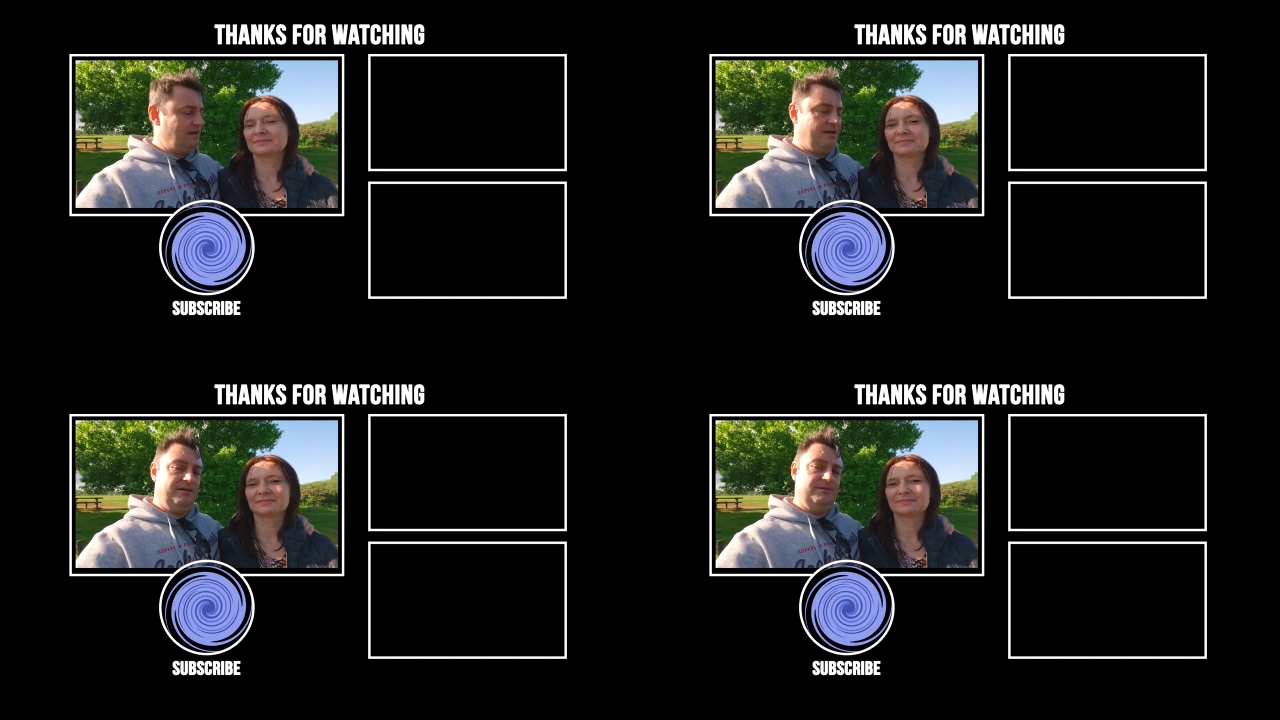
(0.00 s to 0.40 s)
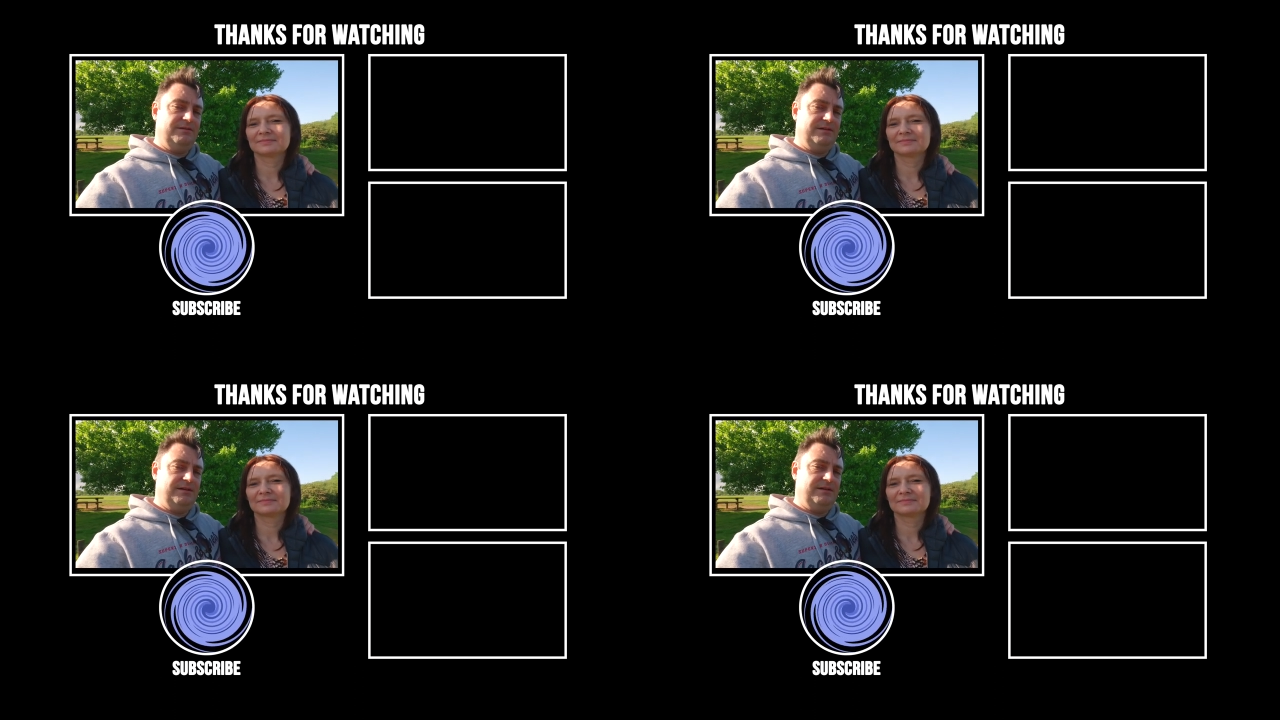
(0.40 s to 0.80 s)

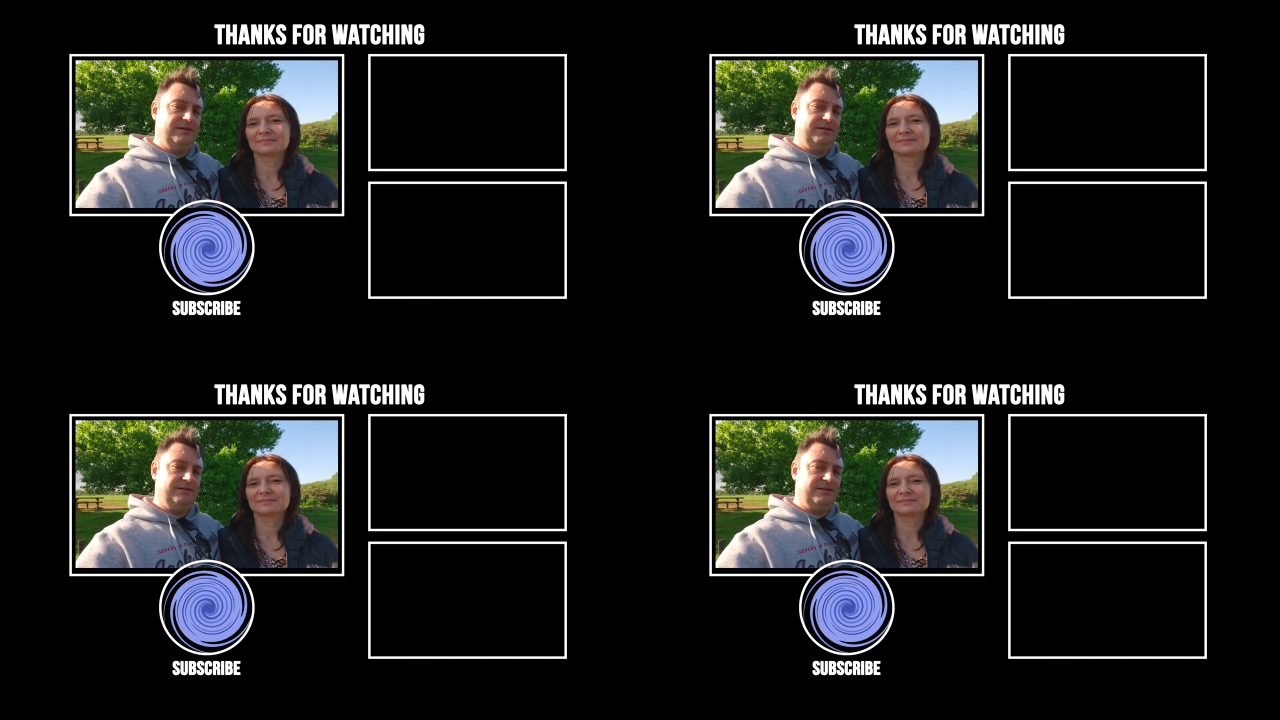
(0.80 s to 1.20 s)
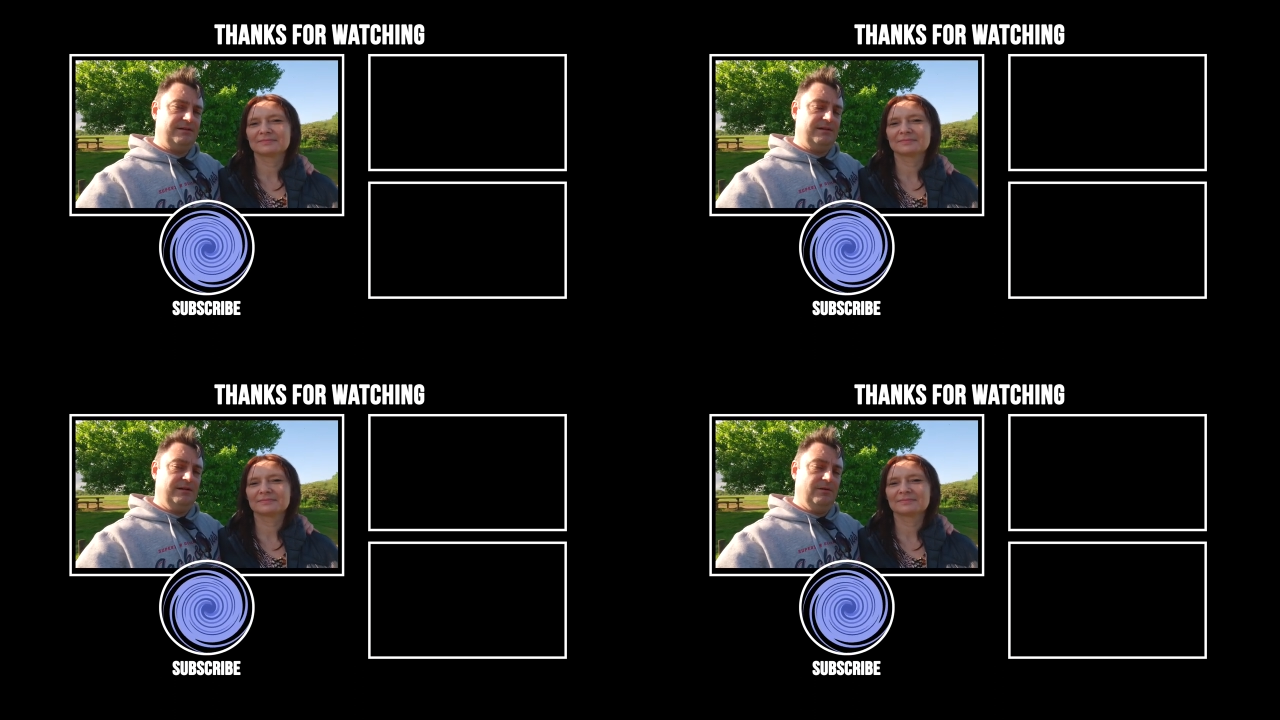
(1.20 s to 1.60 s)
Speaker 1: And uh,
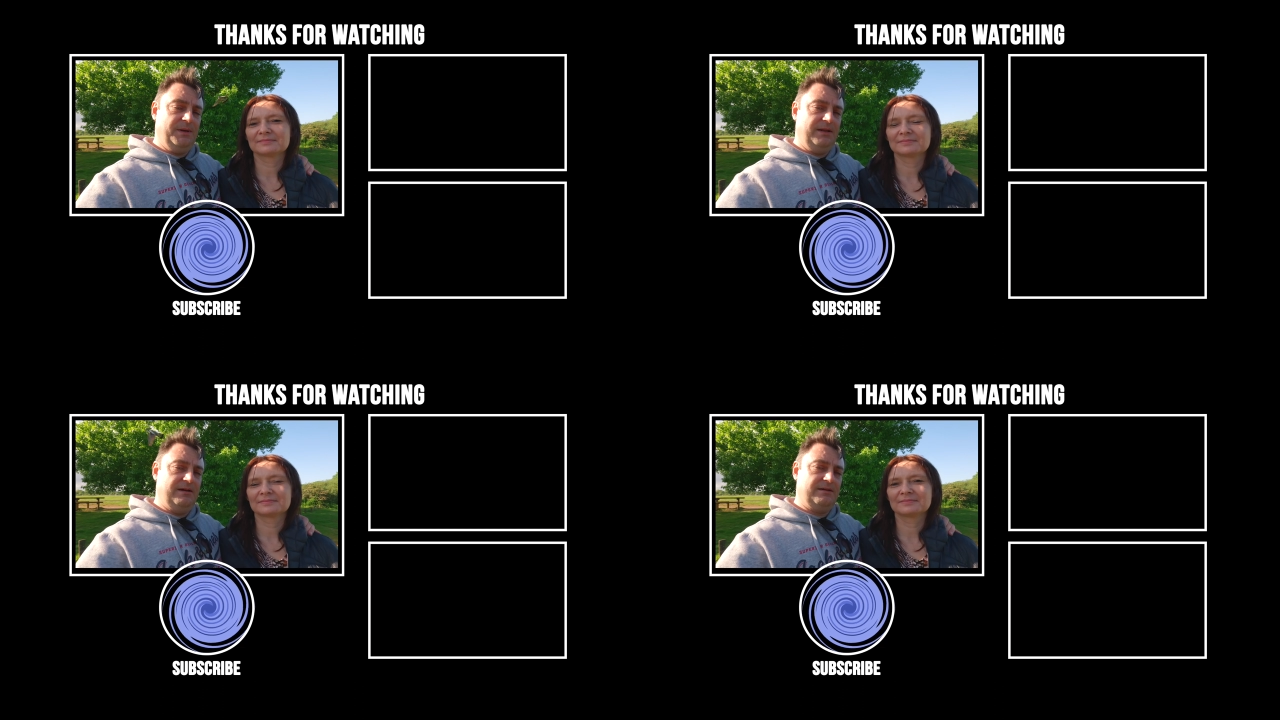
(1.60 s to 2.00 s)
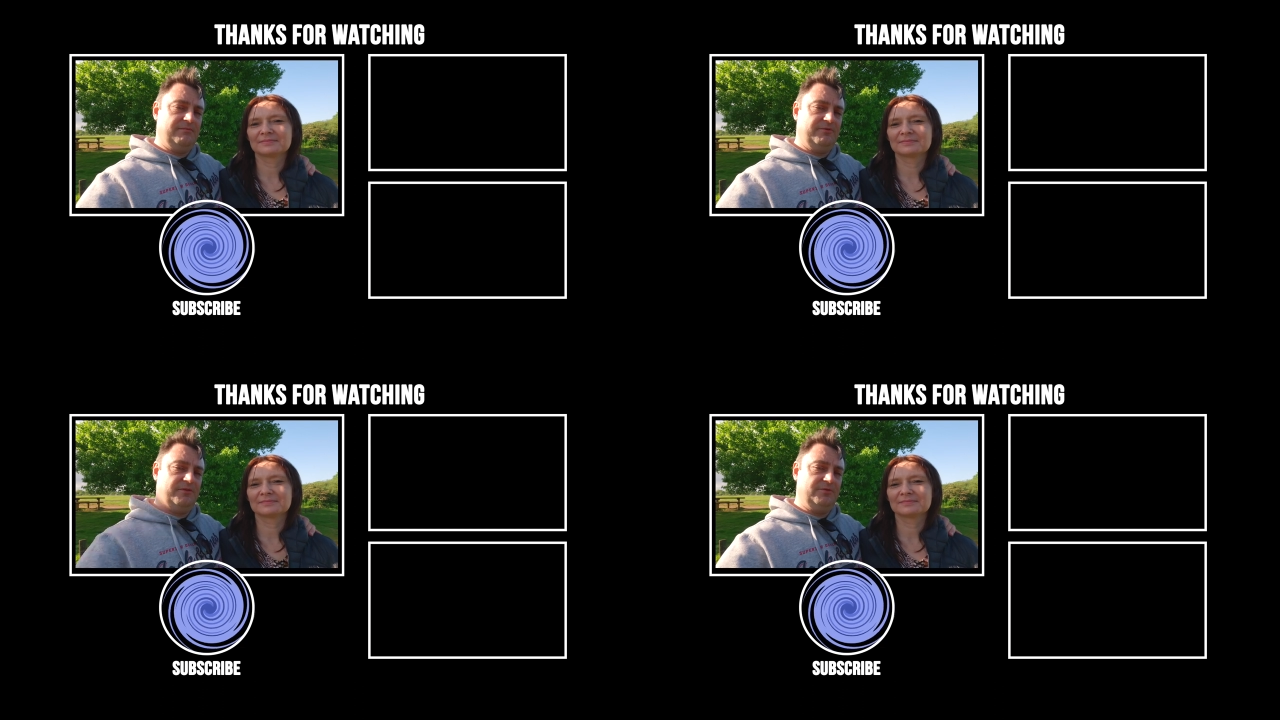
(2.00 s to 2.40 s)
click the little bell
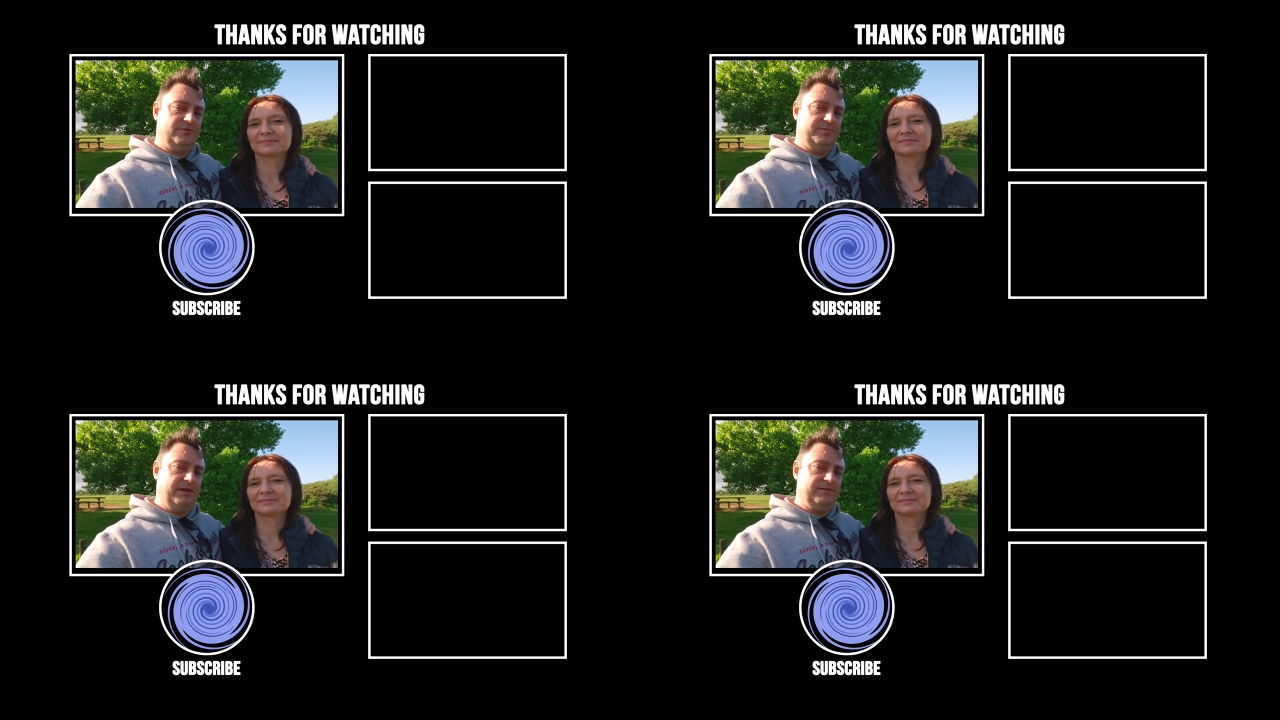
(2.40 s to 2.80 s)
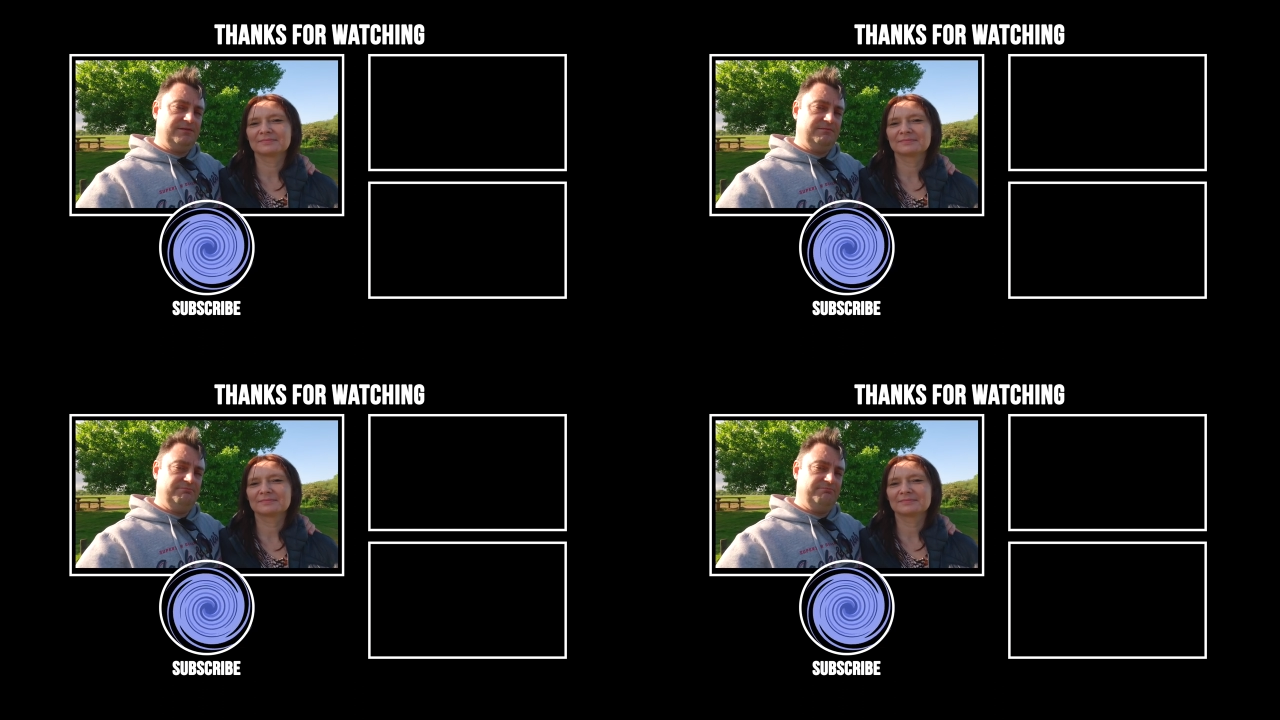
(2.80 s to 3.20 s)
icon for future updates.